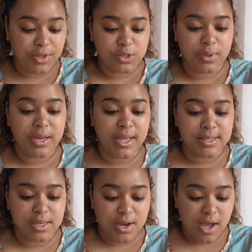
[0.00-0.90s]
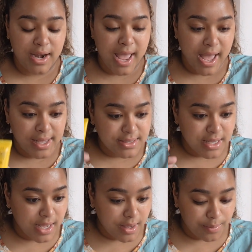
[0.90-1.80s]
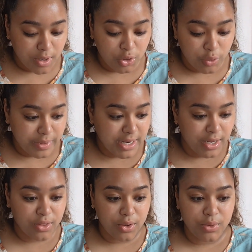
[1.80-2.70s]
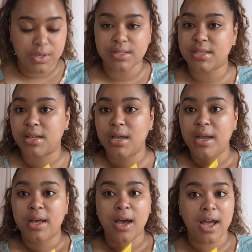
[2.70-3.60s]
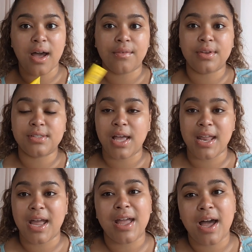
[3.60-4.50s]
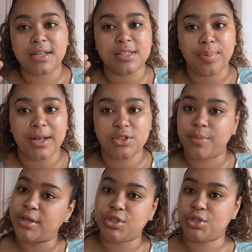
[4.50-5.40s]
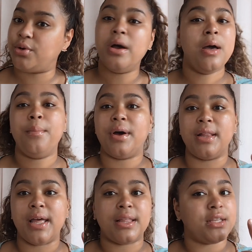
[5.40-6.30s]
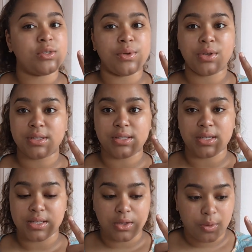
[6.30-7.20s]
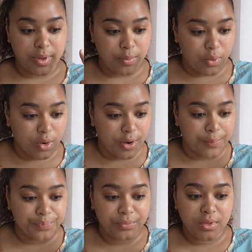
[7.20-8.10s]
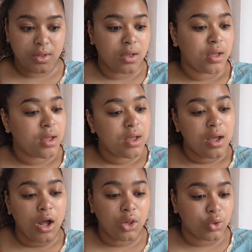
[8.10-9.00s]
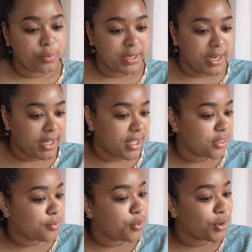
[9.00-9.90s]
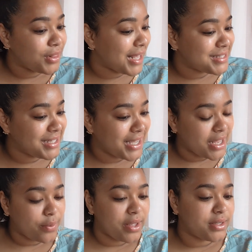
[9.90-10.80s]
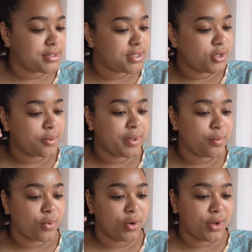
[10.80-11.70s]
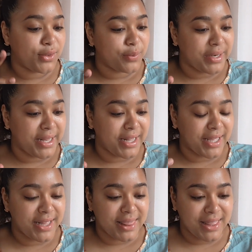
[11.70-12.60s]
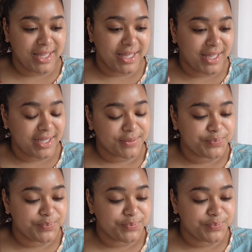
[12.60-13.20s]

This one is not as illuminating though. You could see, I honestly applied too much too, but like this one you could see is a little bit more illuminating in the pearlescent kind of way. This is a little bit more illuminating in the